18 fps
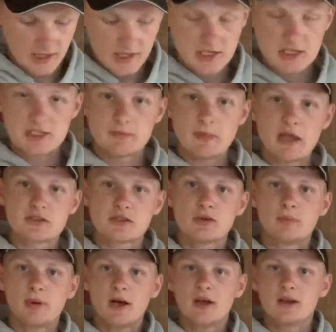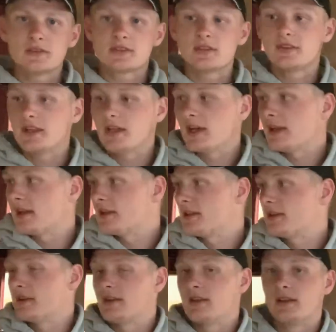special parts on that.
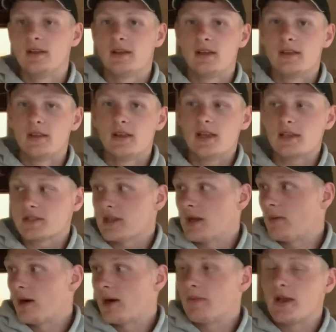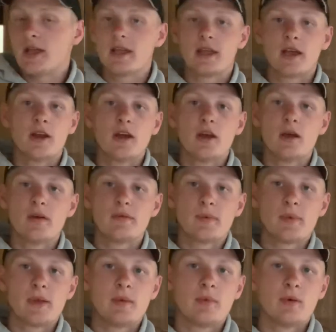That's how I make it. I know other
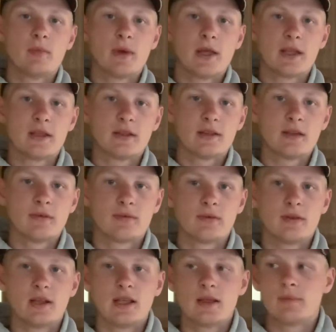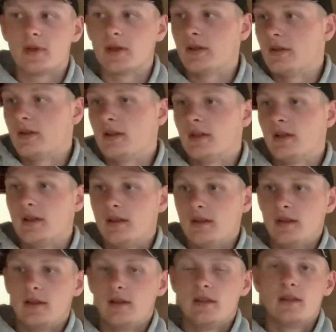people make it differently, but
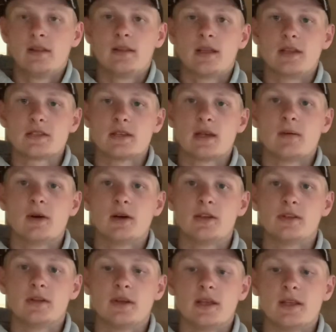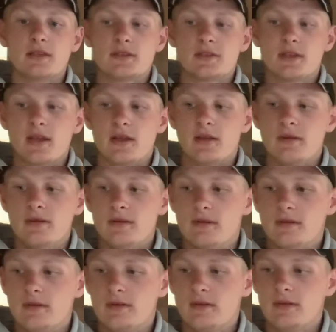that's how I do it. So, and
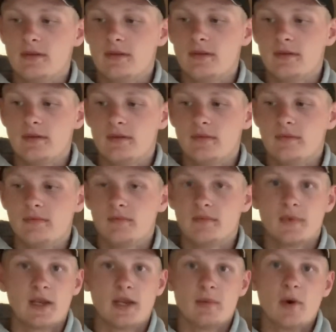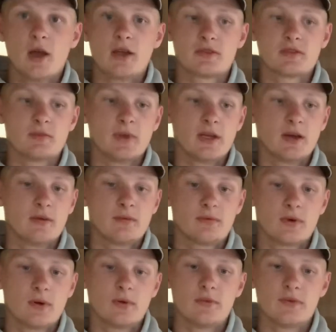it works for me.
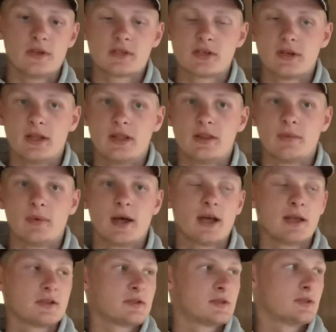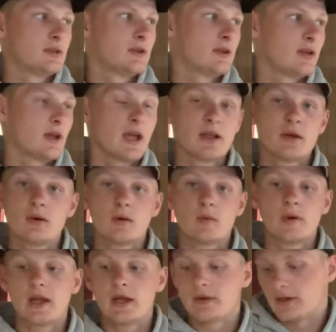I've caught fish on it in the past. I haven't caught a
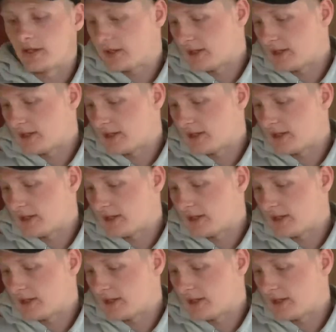ray on it